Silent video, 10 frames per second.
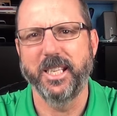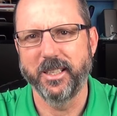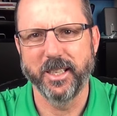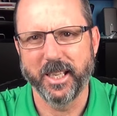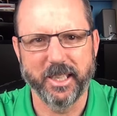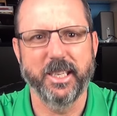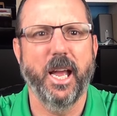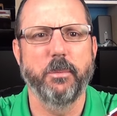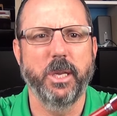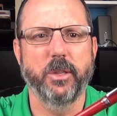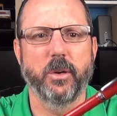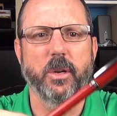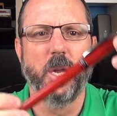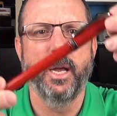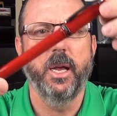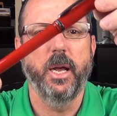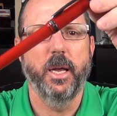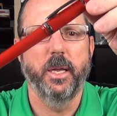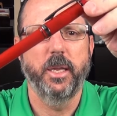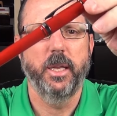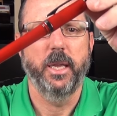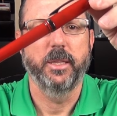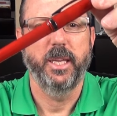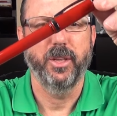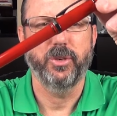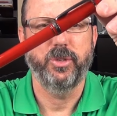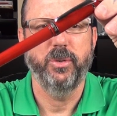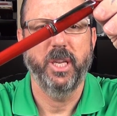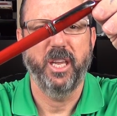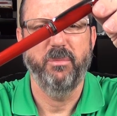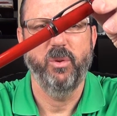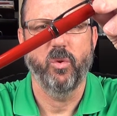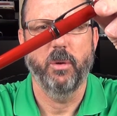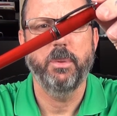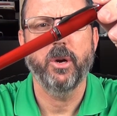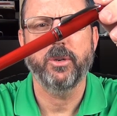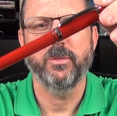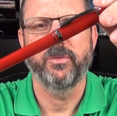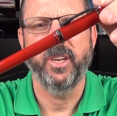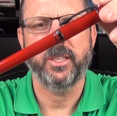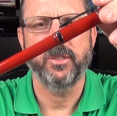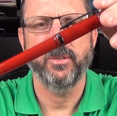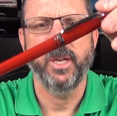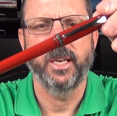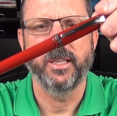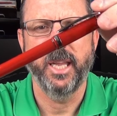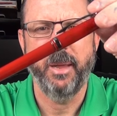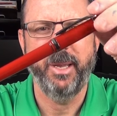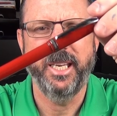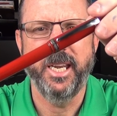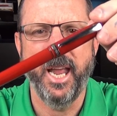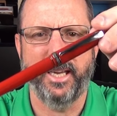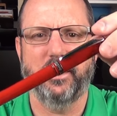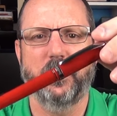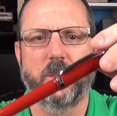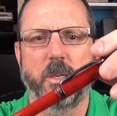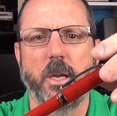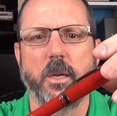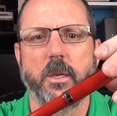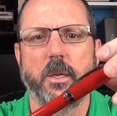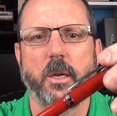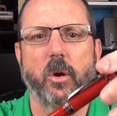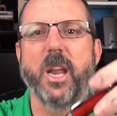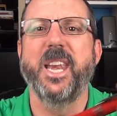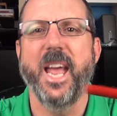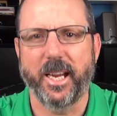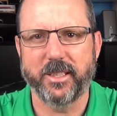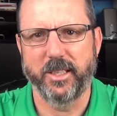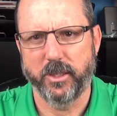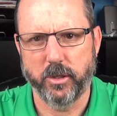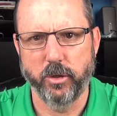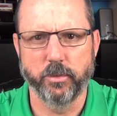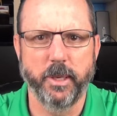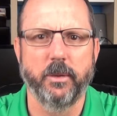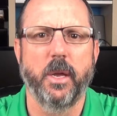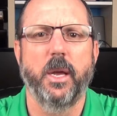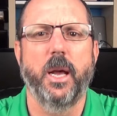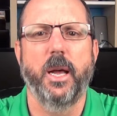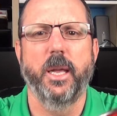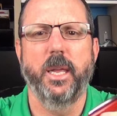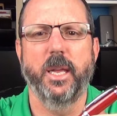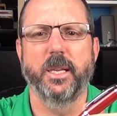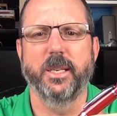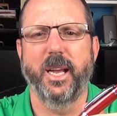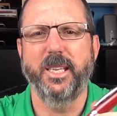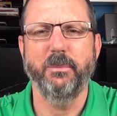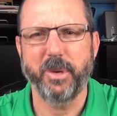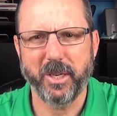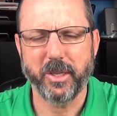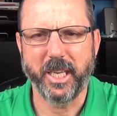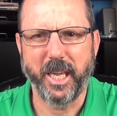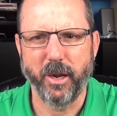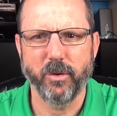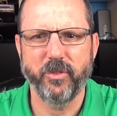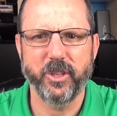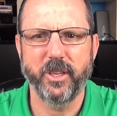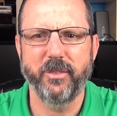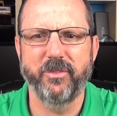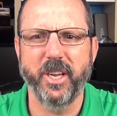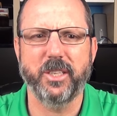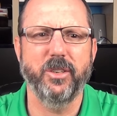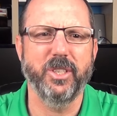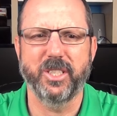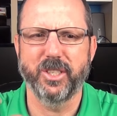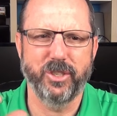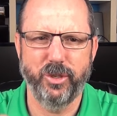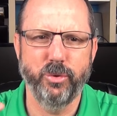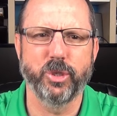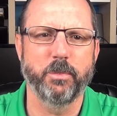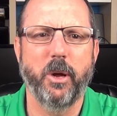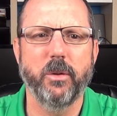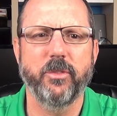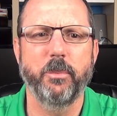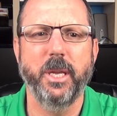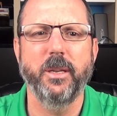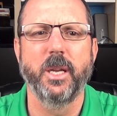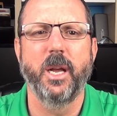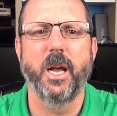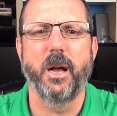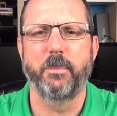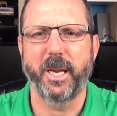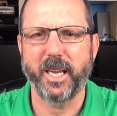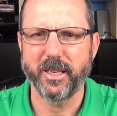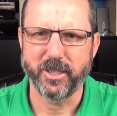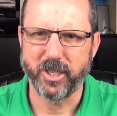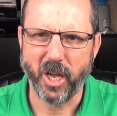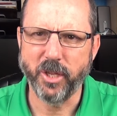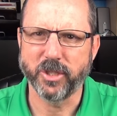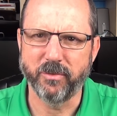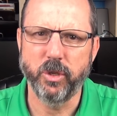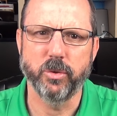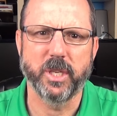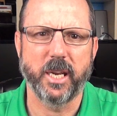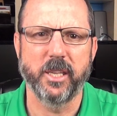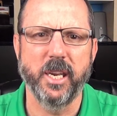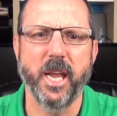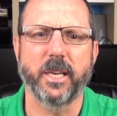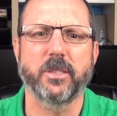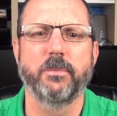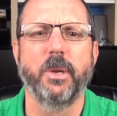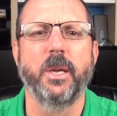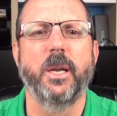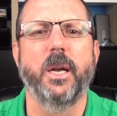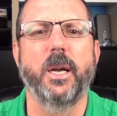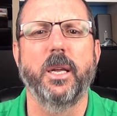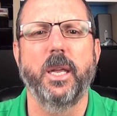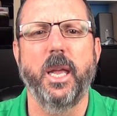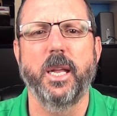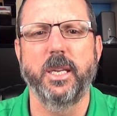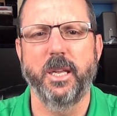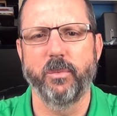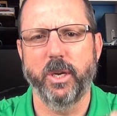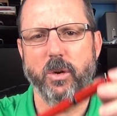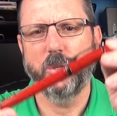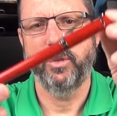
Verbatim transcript: didn't at the time either. Uh, and the other two they gave me were a Parker Vector and a Lamy Nexx. or a Nexx, excuse me. Uh, and I didn't particularly care for the Vector. It's just too small for me. Uh, but I got tons of use out of the Nexx. Uh, and in regard